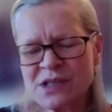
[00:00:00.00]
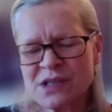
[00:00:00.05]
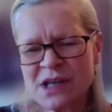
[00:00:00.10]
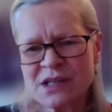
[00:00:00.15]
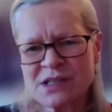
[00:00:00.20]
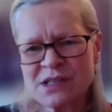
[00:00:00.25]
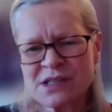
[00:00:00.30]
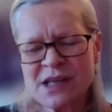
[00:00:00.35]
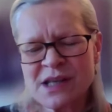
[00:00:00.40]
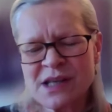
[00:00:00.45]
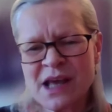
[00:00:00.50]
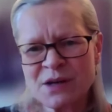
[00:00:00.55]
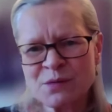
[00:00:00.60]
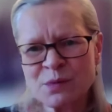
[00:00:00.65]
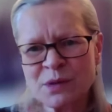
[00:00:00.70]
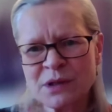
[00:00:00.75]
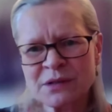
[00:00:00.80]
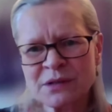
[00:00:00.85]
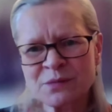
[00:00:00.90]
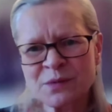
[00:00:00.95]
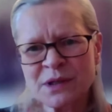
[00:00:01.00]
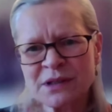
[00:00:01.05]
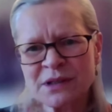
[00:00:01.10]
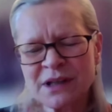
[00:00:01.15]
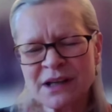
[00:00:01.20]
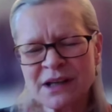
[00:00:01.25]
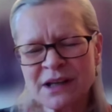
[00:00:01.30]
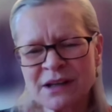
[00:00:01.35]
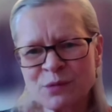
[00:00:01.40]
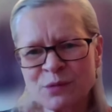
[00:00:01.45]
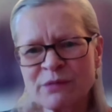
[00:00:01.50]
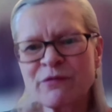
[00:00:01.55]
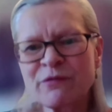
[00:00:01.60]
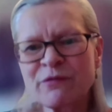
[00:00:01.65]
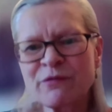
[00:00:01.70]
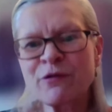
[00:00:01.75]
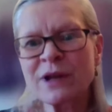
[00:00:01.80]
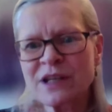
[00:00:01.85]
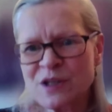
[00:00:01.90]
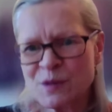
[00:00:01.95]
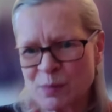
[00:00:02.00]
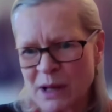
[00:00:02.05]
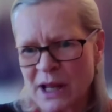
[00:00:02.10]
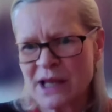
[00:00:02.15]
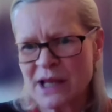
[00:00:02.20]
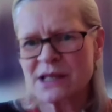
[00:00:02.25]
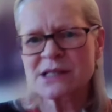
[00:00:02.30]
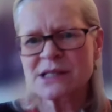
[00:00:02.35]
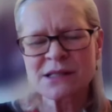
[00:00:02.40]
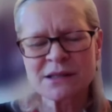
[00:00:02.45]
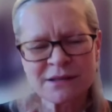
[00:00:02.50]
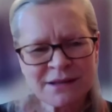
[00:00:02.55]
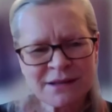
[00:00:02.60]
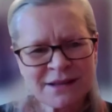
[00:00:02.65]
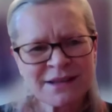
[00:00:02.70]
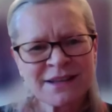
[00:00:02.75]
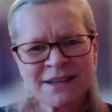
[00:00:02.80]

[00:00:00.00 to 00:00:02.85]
has said will will uh, will fall into place.